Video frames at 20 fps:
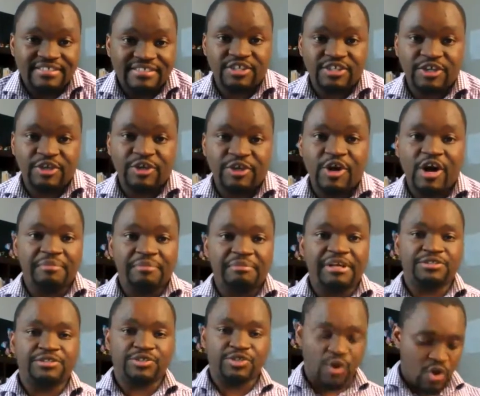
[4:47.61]
You know mm-hmm. what I mm. mean?
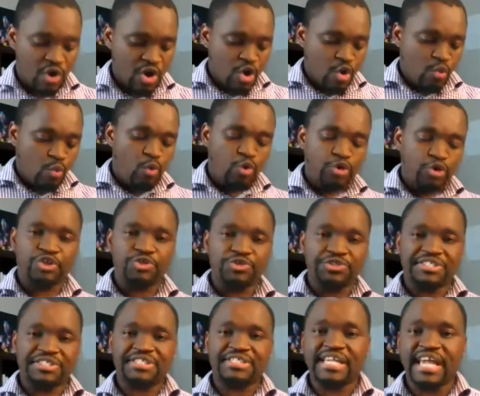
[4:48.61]
So would you
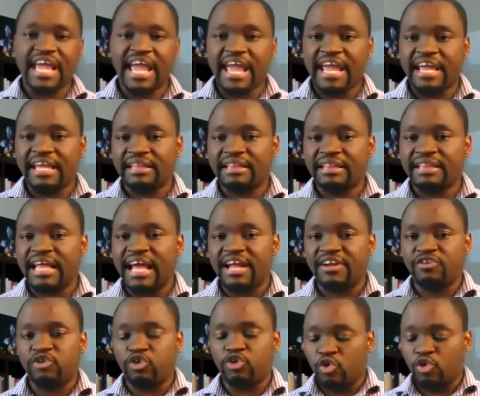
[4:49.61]
say that
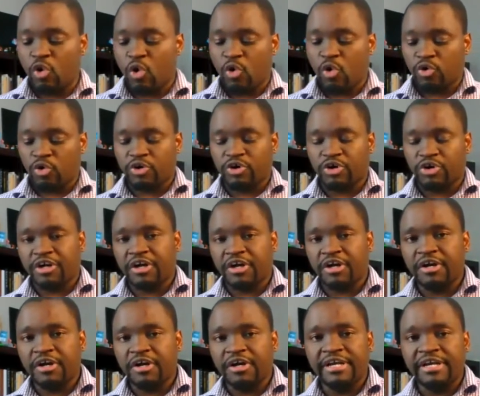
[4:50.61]
your
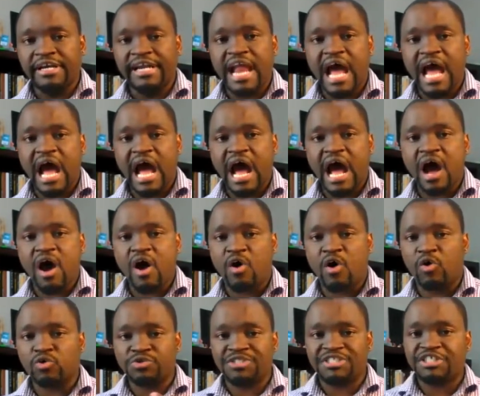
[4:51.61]
now
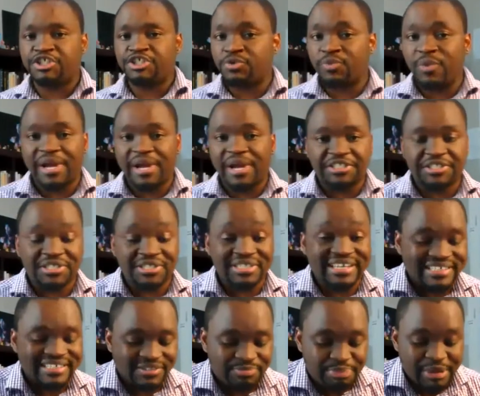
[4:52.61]
situation is
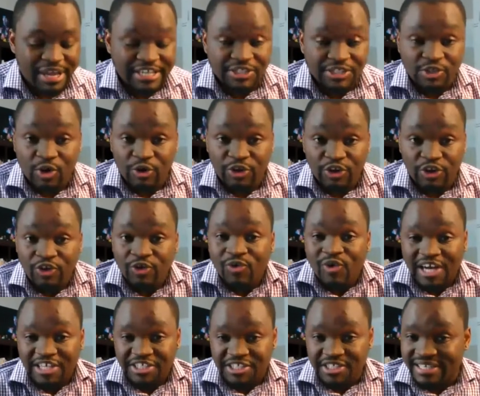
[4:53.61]
based on you
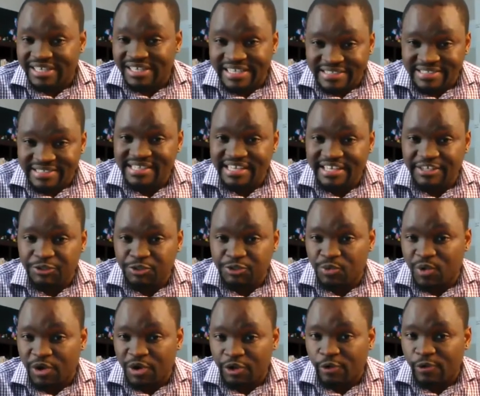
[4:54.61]
actually listening to
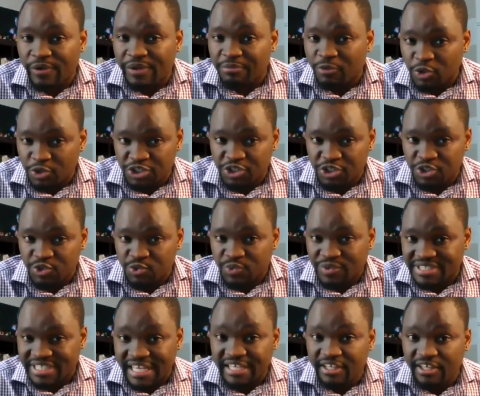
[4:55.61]
what your emotions were
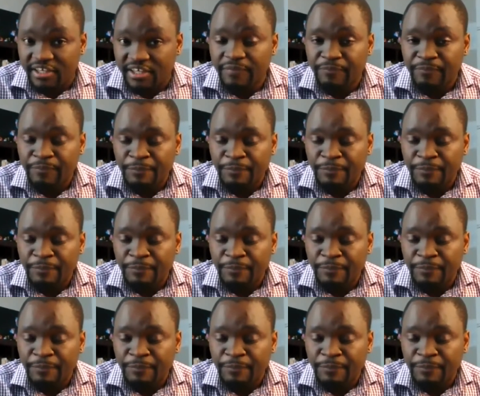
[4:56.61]
telling you?